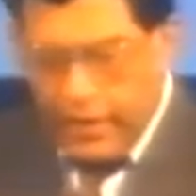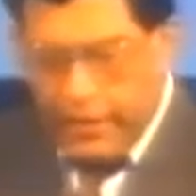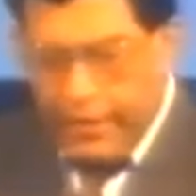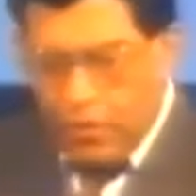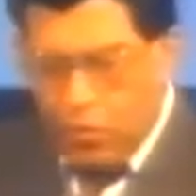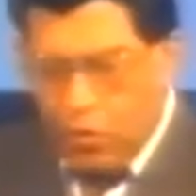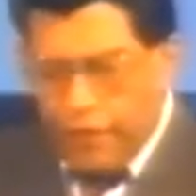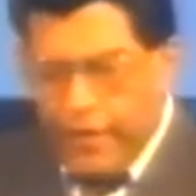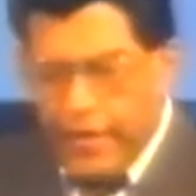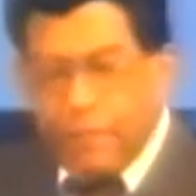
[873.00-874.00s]
in that
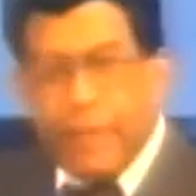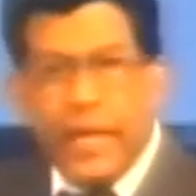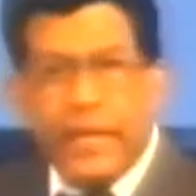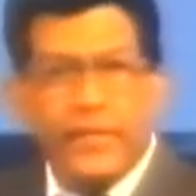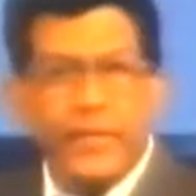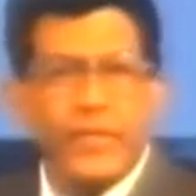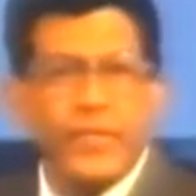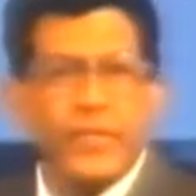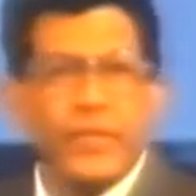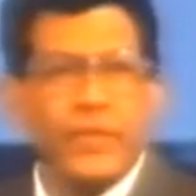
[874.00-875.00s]
warfare depends
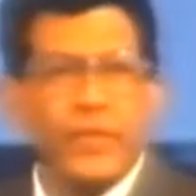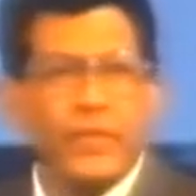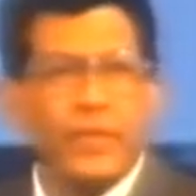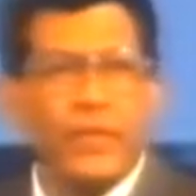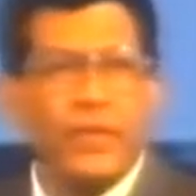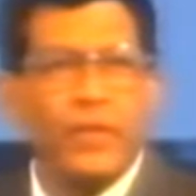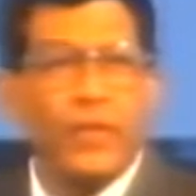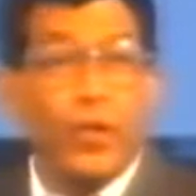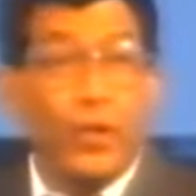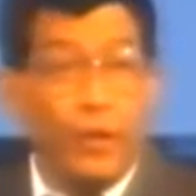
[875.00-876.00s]

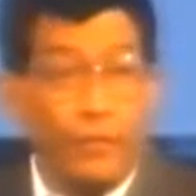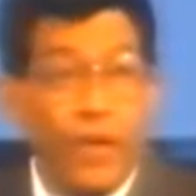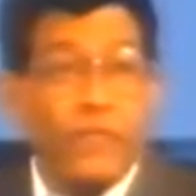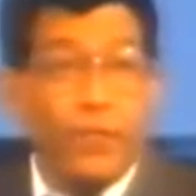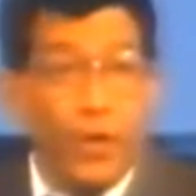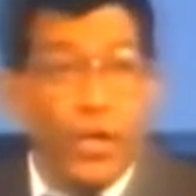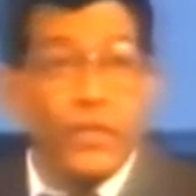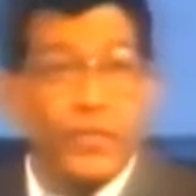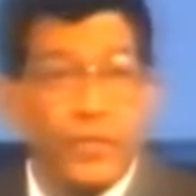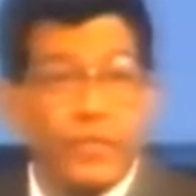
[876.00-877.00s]
on your
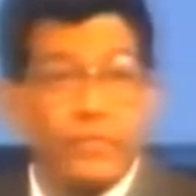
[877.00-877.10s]
faithfulness